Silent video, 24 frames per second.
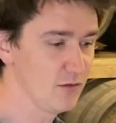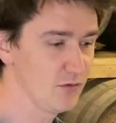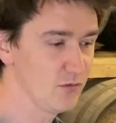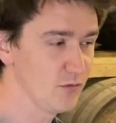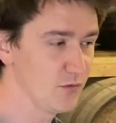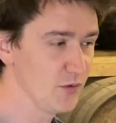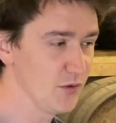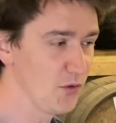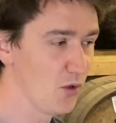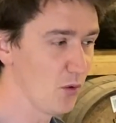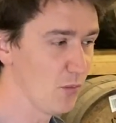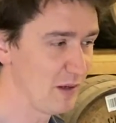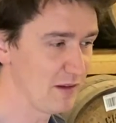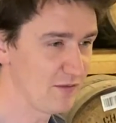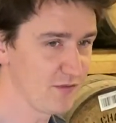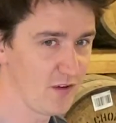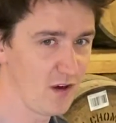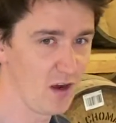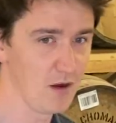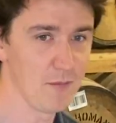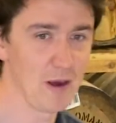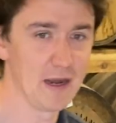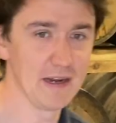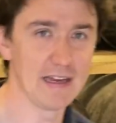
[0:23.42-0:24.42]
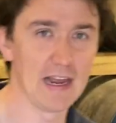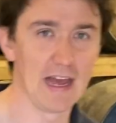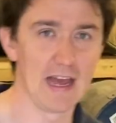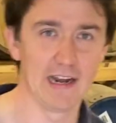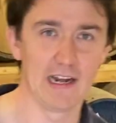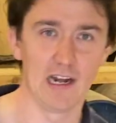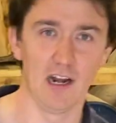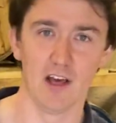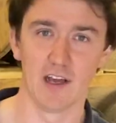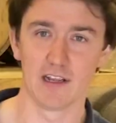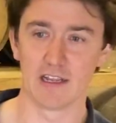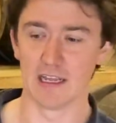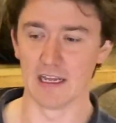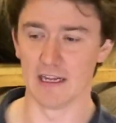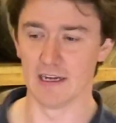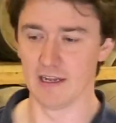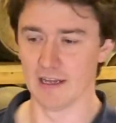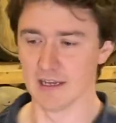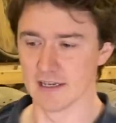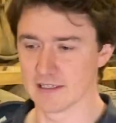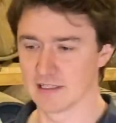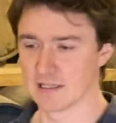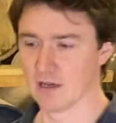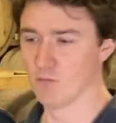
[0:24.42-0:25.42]
we'll normally find my dad lurking in
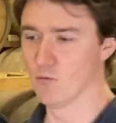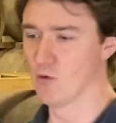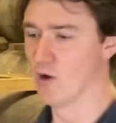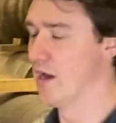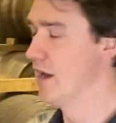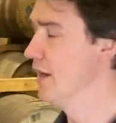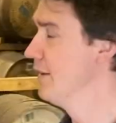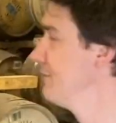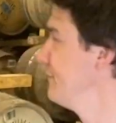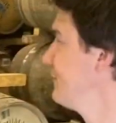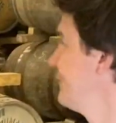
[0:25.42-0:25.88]
here somewhere.